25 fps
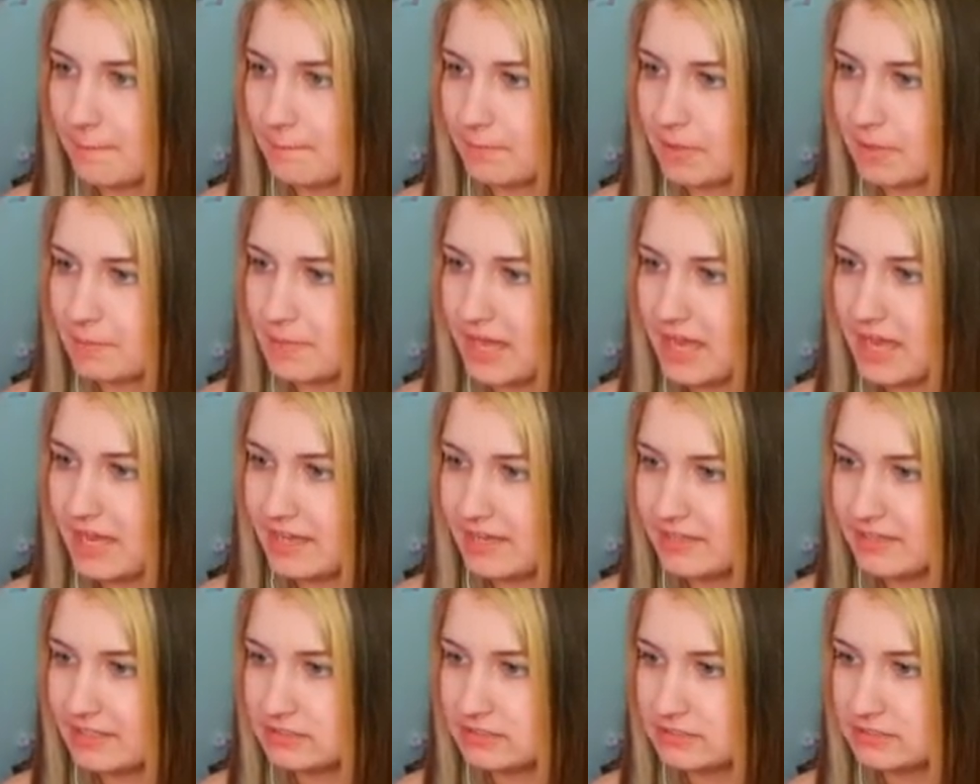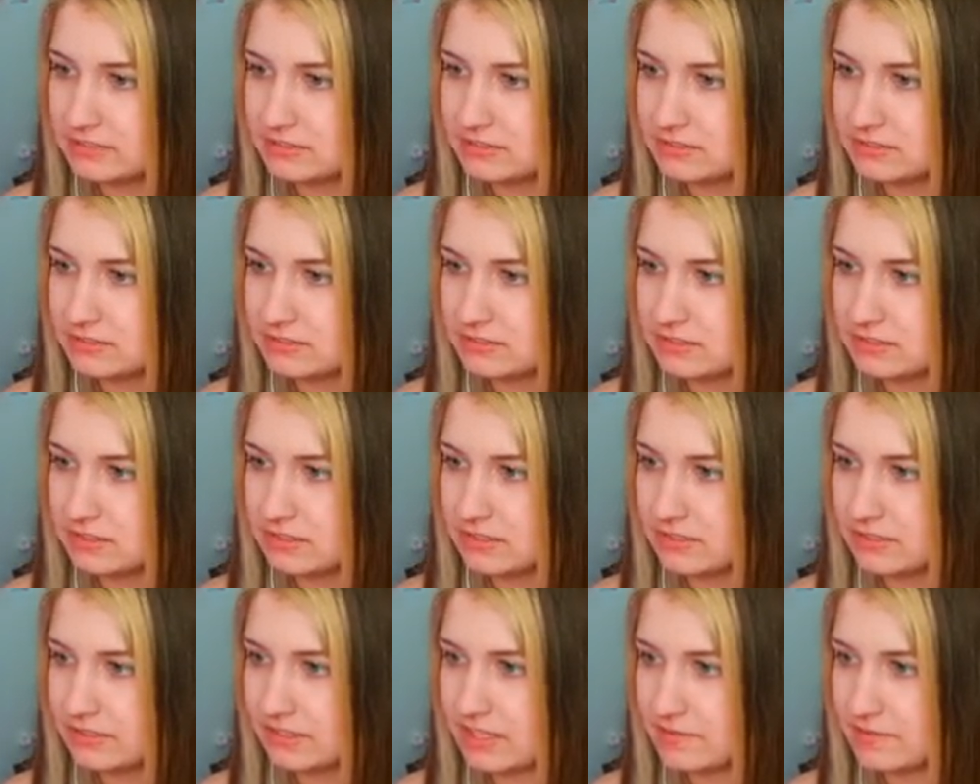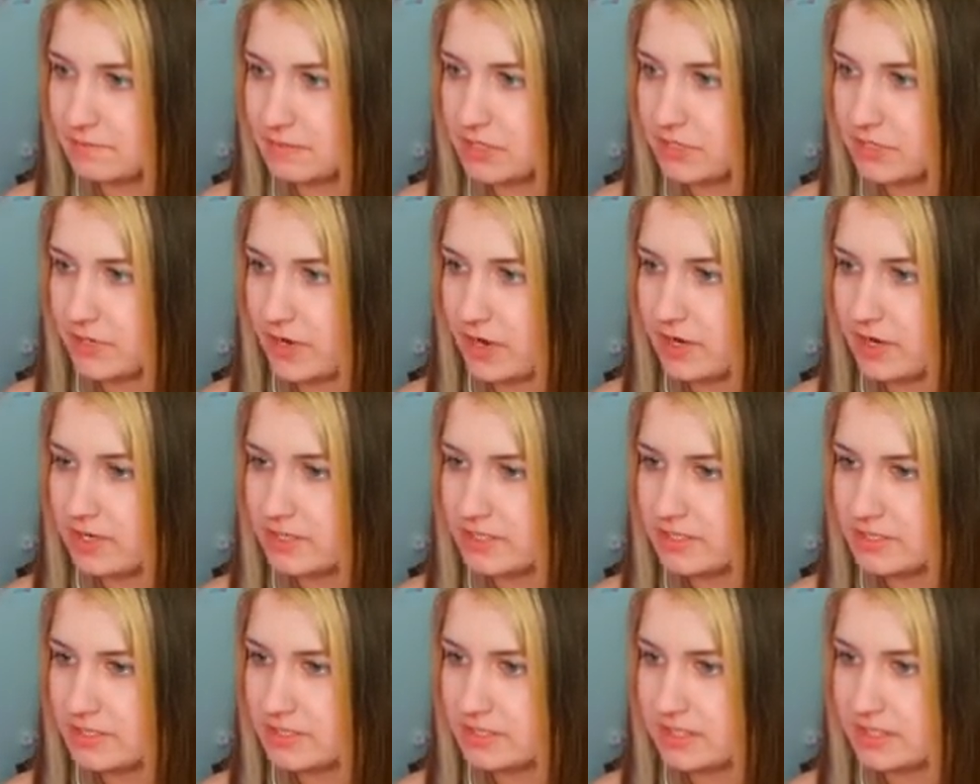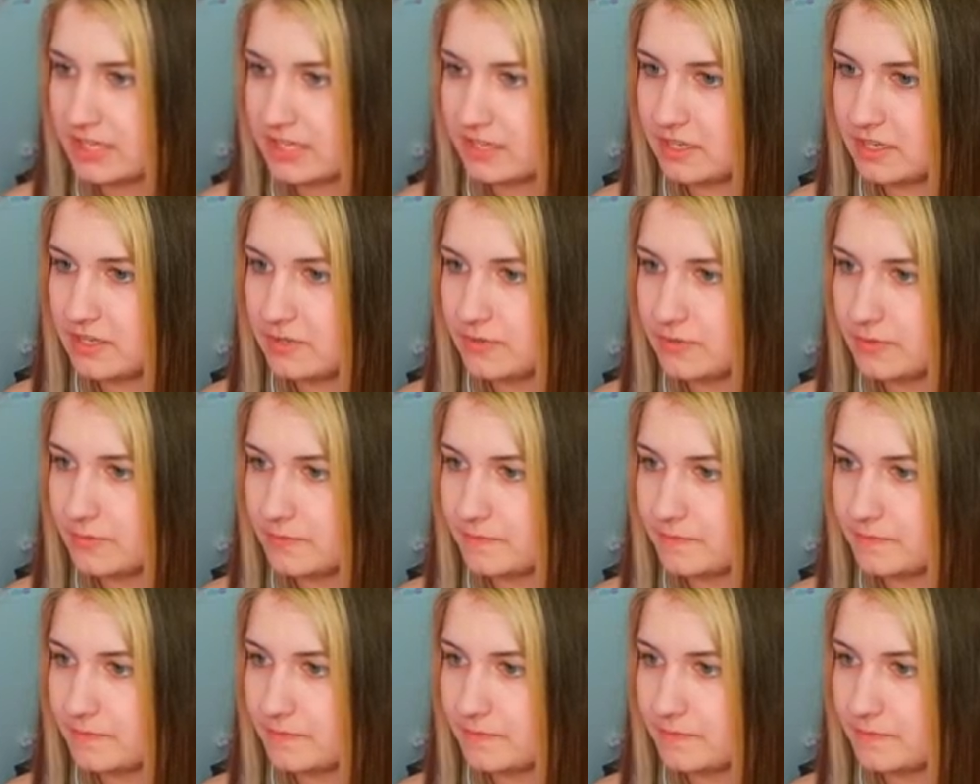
Bye-bye. Give me your hearts. Thank you.